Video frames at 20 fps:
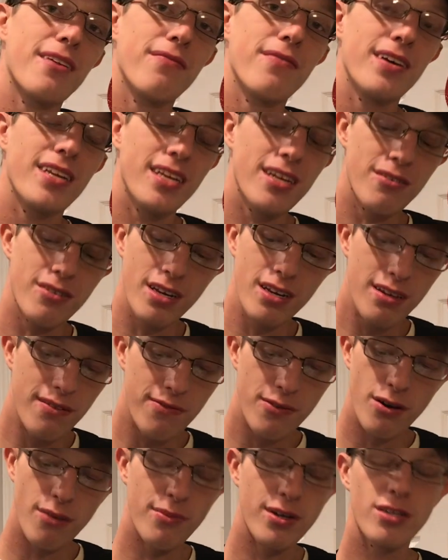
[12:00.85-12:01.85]
of video, and if
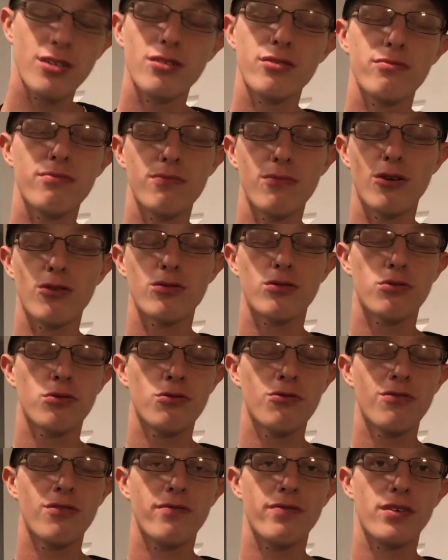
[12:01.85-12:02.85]
you want me to do more
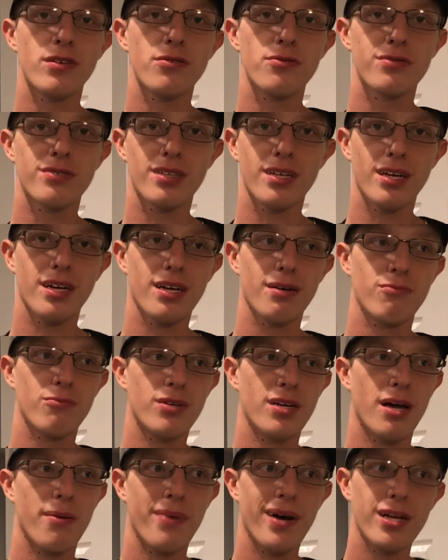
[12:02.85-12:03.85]
tool reviews
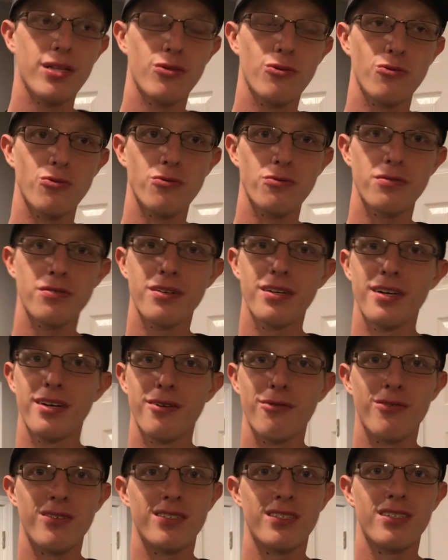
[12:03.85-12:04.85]
when I buy tools,
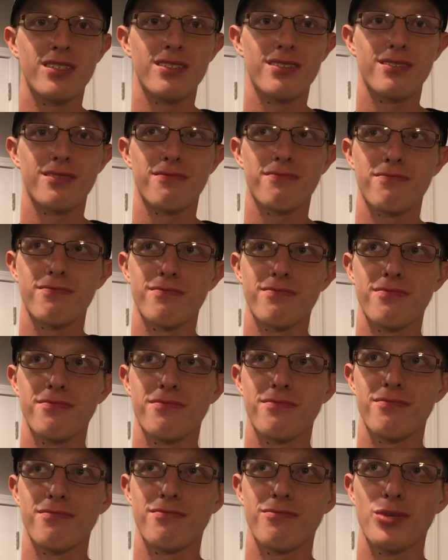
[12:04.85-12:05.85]
which is
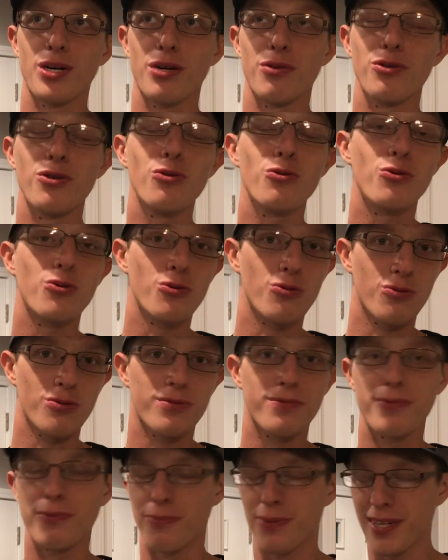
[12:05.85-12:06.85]
well new tools,
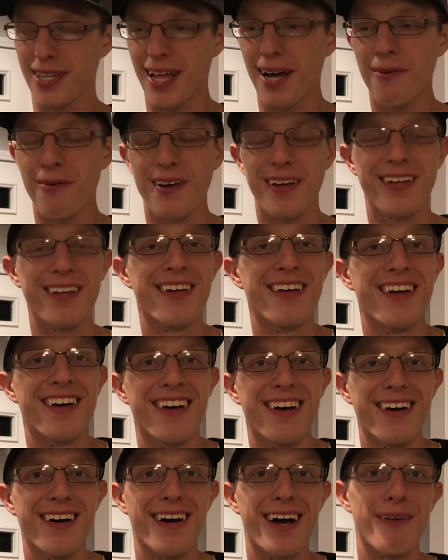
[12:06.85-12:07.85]
we'll put it that way.
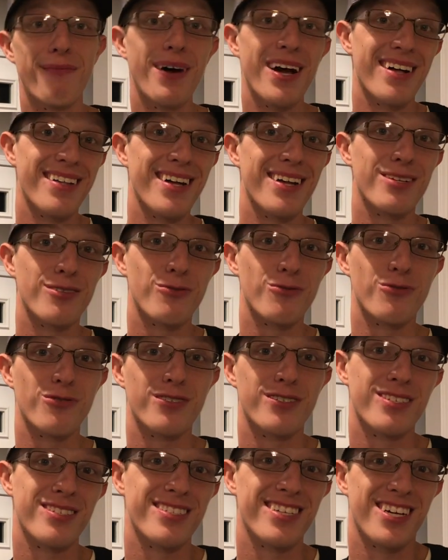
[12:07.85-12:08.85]
I buy a lot of tools,
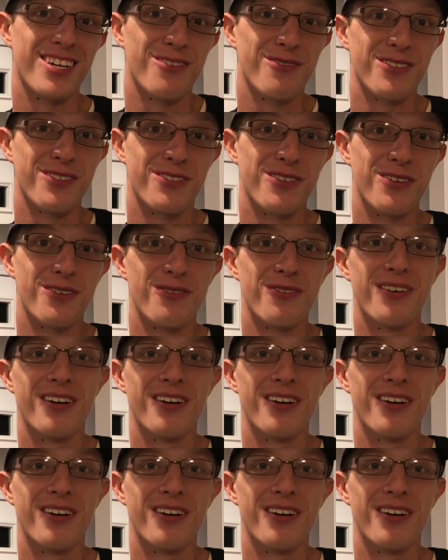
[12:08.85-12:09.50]
just not always new.